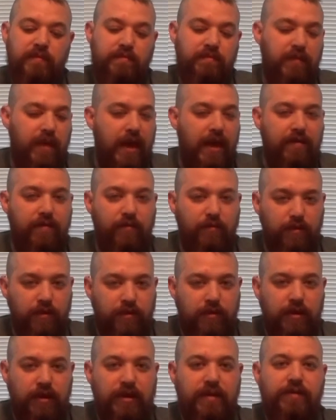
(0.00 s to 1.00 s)
have it where
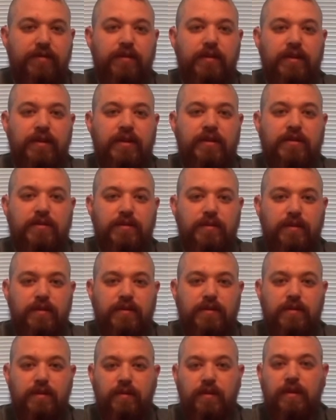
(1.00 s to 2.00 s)
you can easily get to
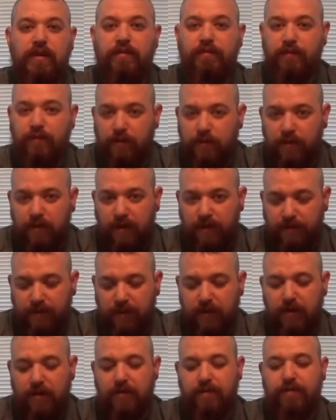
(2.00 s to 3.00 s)
it, so that if you know you have to
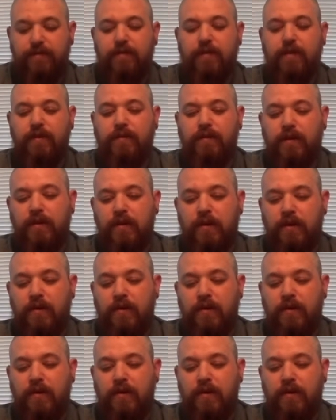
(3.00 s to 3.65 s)
get on foot,